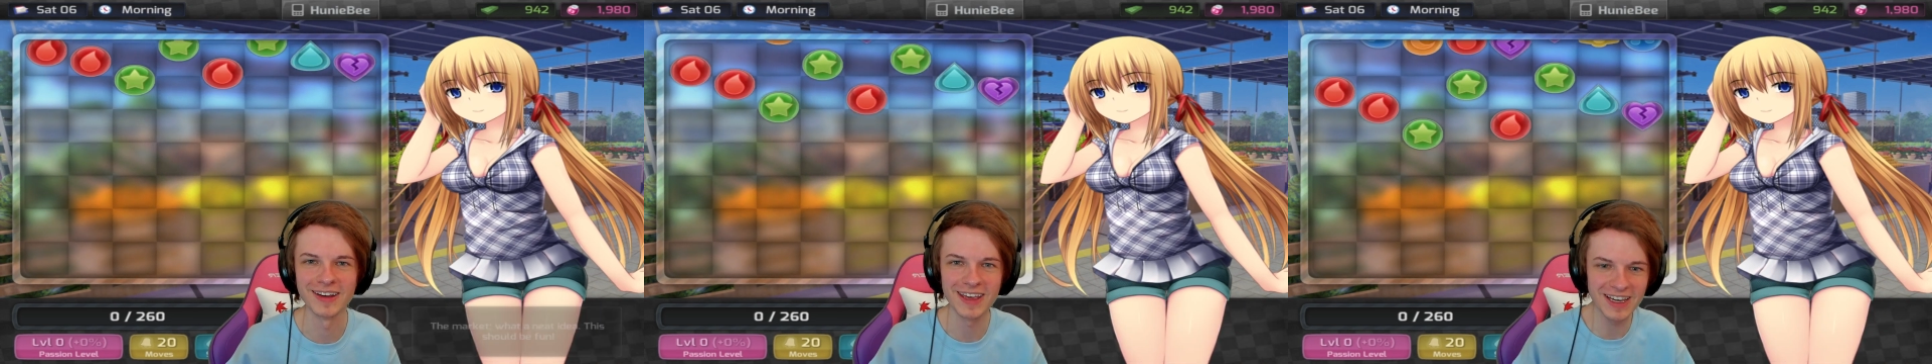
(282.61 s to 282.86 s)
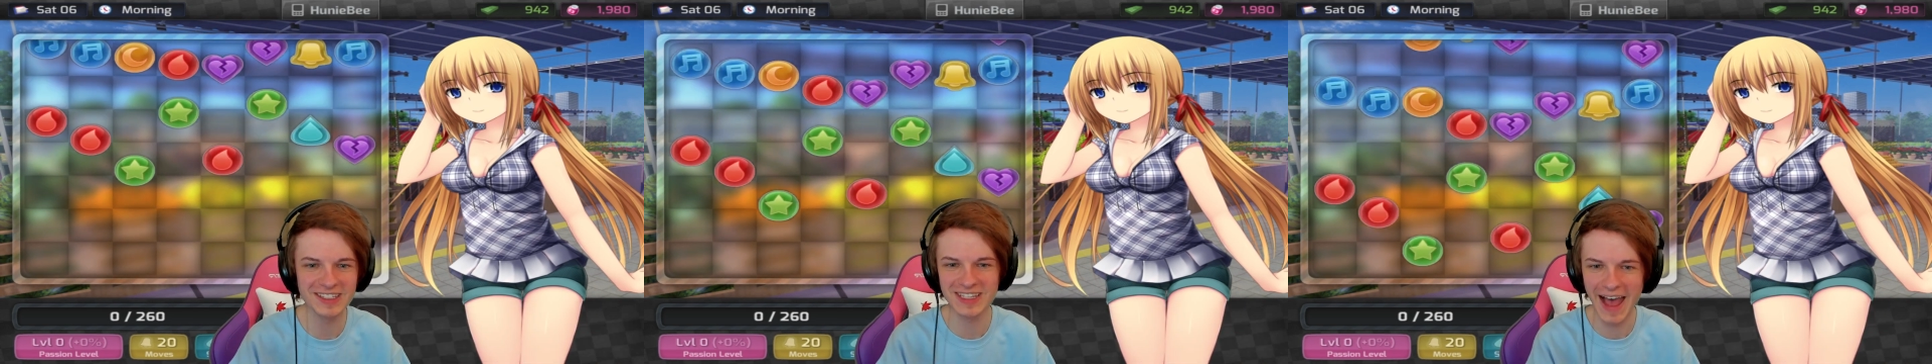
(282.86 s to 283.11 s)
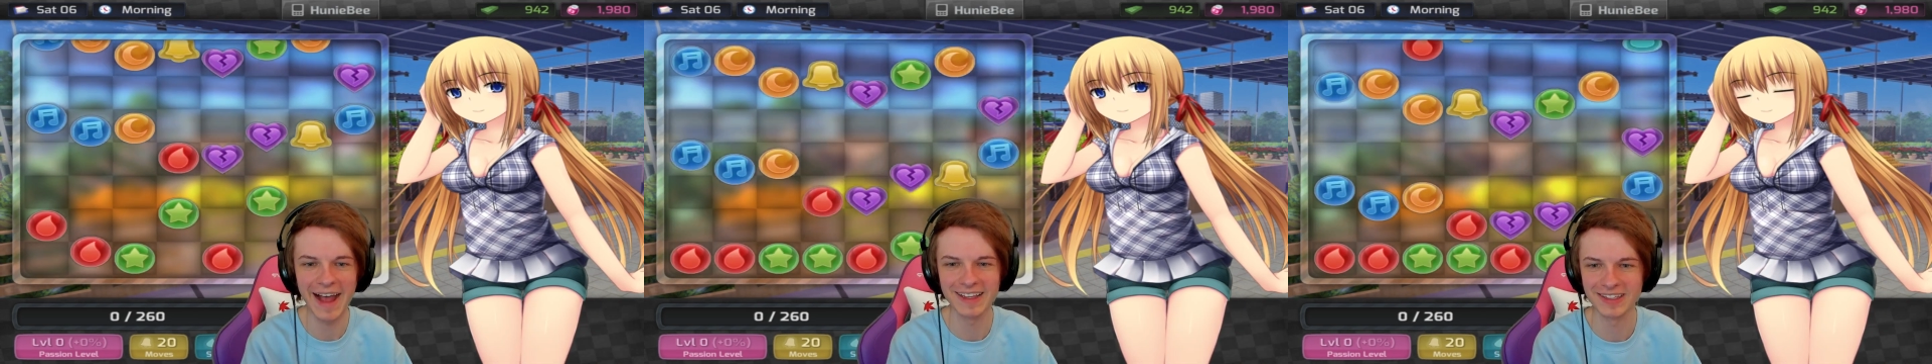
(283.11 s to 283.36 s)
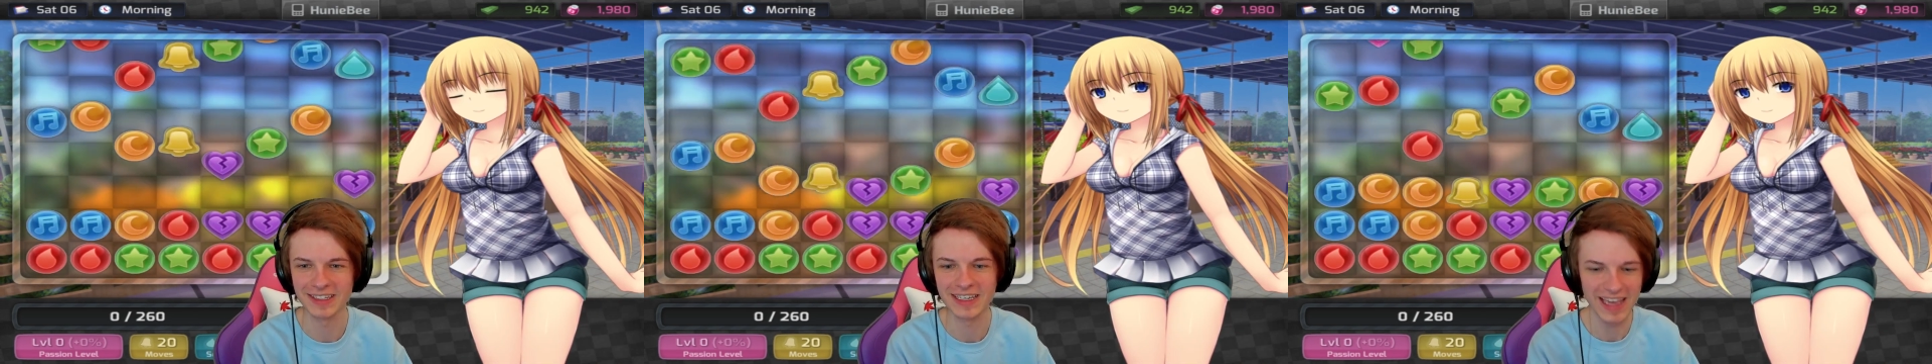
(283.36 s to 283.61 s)

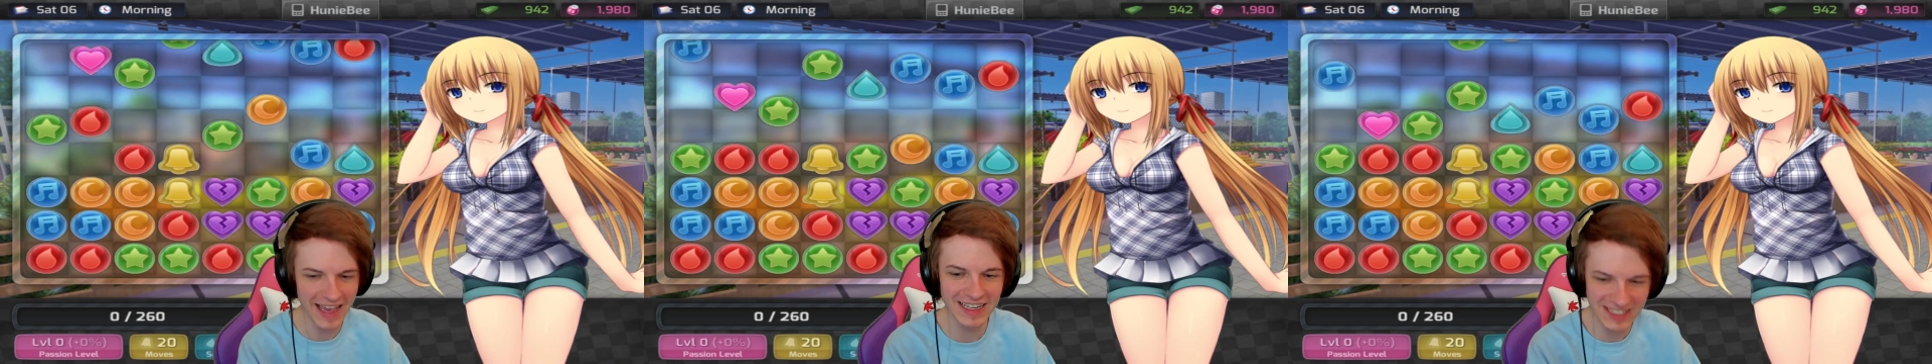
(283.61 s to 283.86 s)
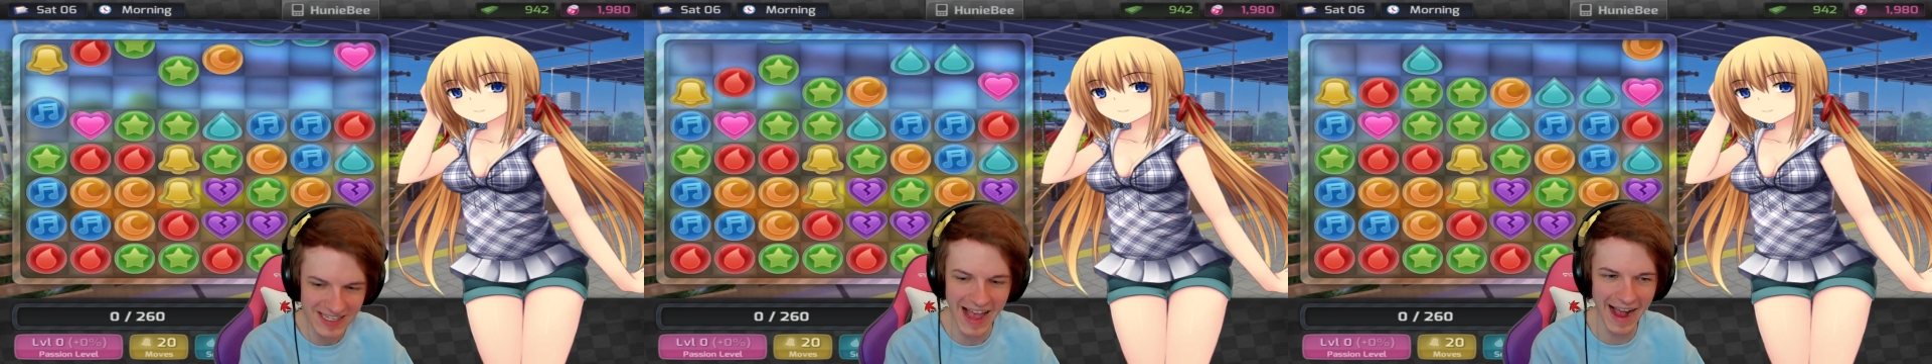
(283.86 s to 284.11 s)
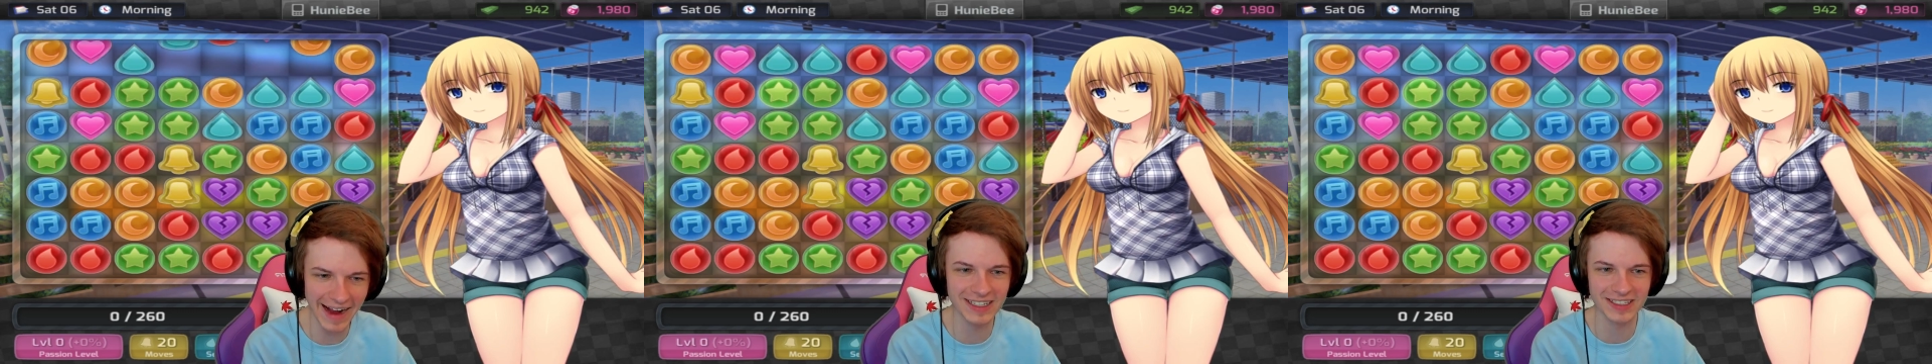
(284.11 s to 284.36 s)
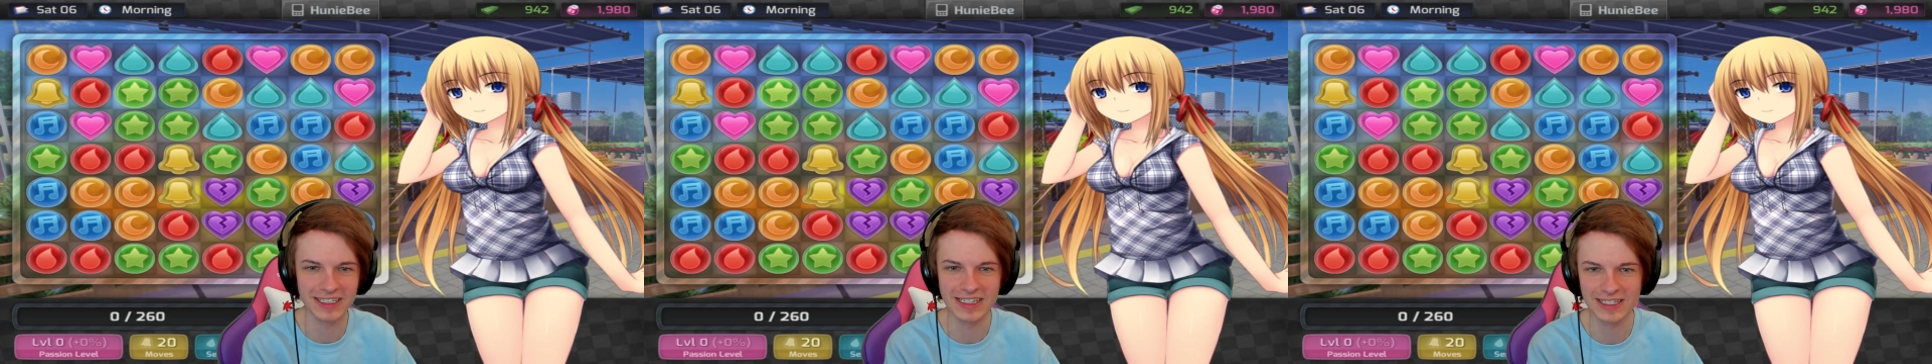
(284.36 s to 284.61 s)
Exactly.
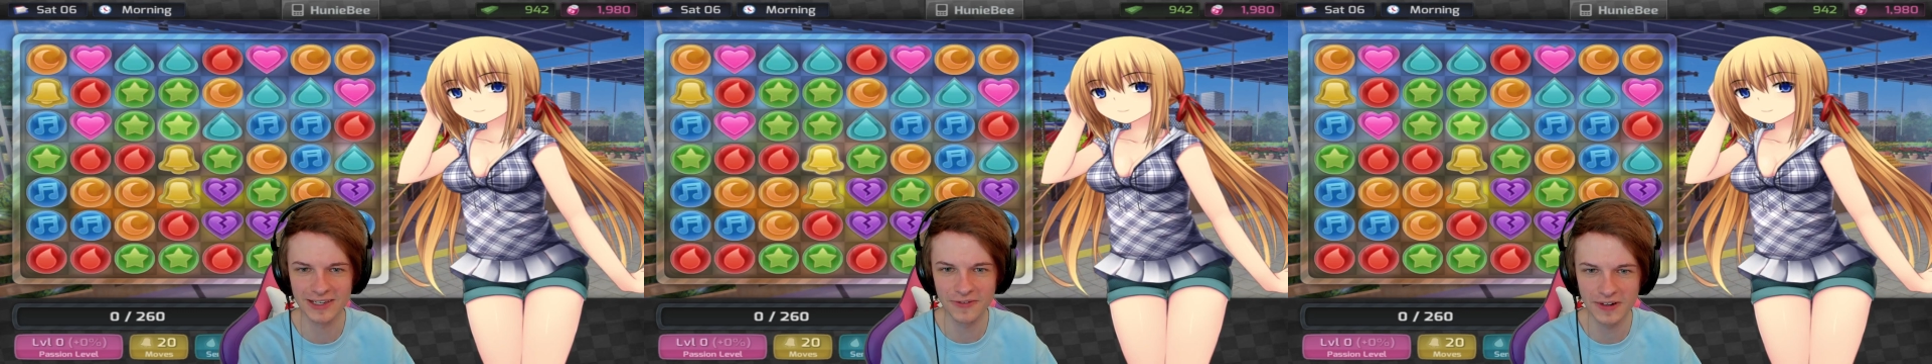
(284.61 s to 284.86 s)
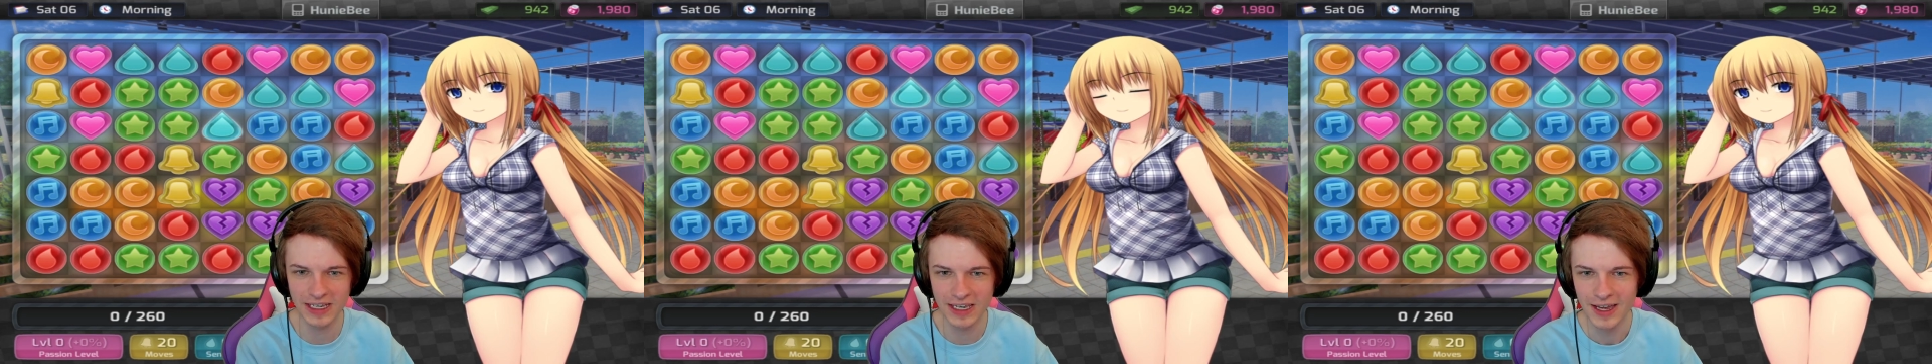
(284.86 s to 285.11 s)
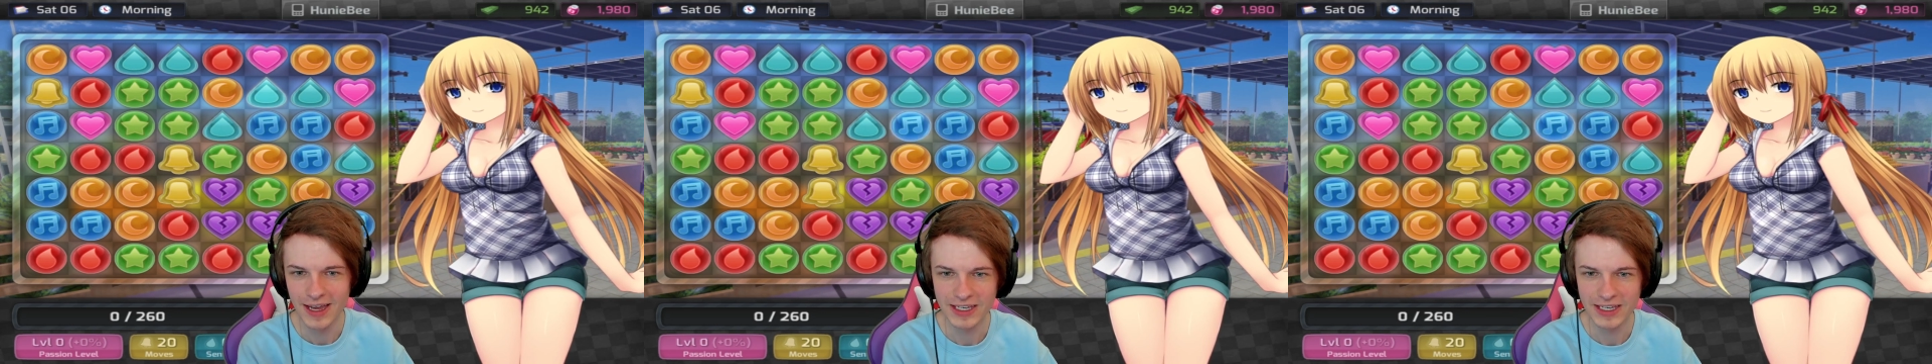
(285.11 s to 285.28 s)
Exactly, Tiffany.